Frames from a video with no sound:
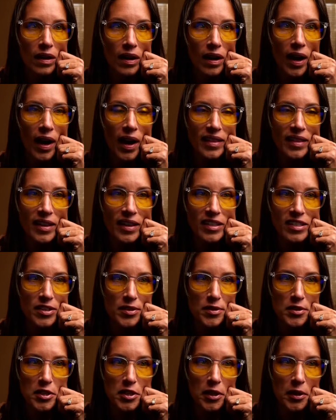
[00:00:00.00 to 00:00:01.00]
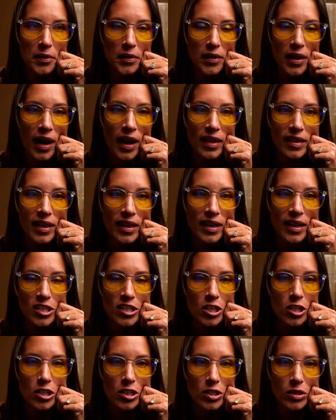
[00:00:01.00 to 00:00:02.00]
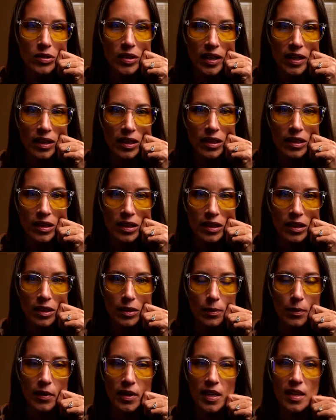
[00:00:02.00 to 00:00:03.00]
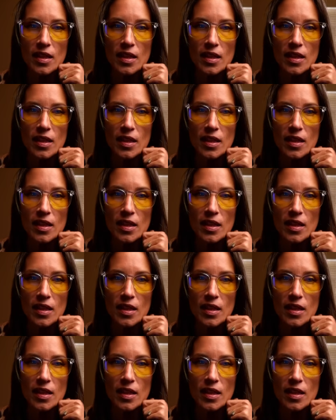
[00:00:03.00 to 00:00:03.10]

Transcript: I think so too. I think I should do like the 3 that